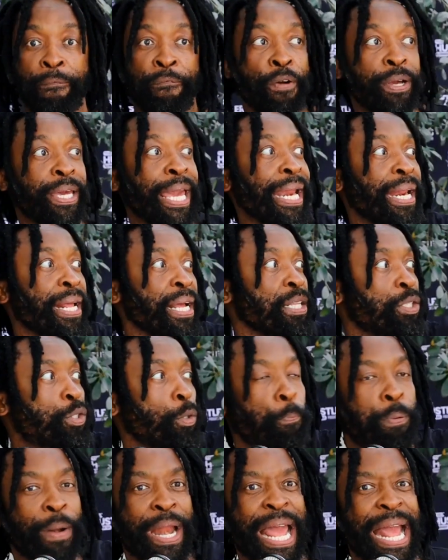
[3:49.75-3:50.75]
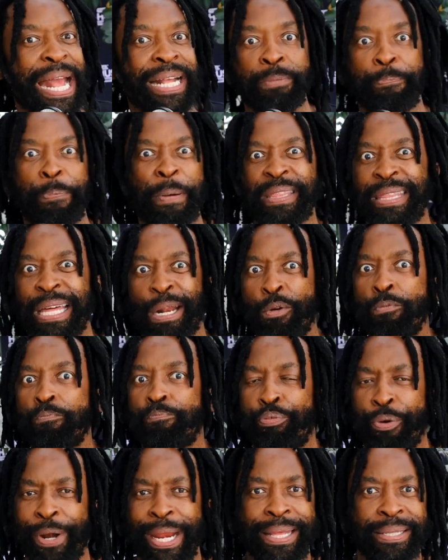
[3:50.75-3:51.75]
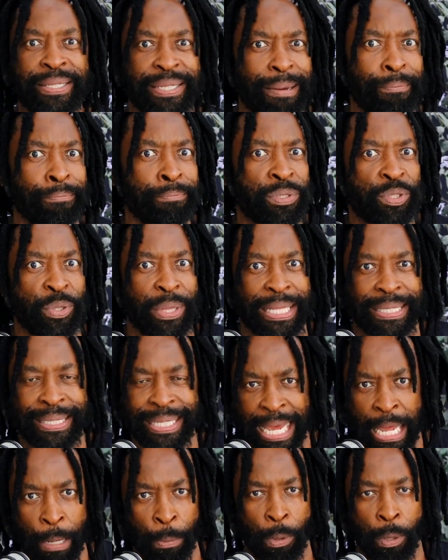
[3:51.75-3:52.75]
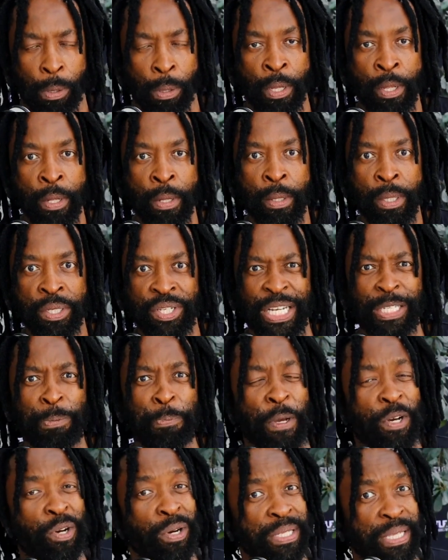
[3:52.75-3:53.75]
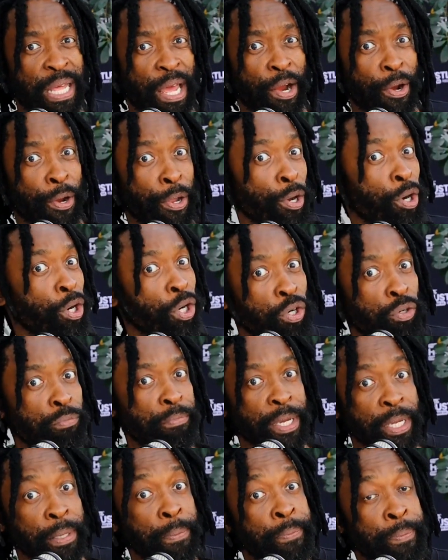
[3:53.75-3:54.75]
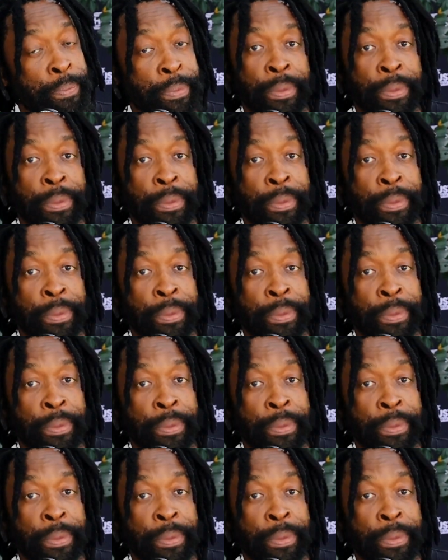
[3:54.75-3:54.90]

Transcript: for getting into planes, but they don't bring something to the table. Just because they're your homie,